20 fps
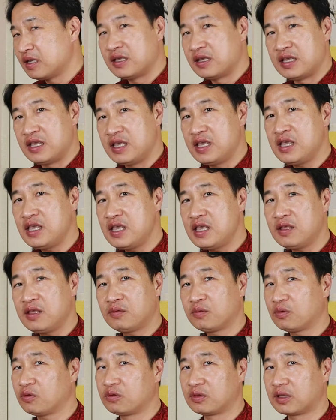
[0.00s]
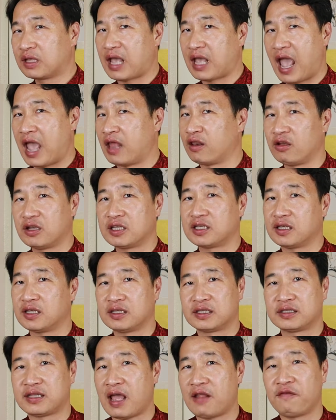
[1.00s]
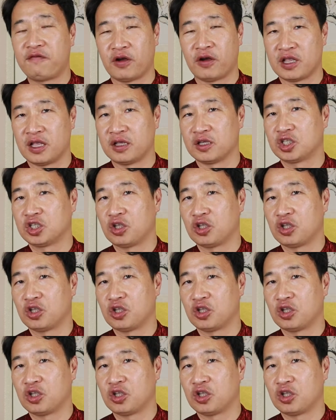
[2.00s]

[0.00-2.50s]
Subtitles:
he cannot stand for it.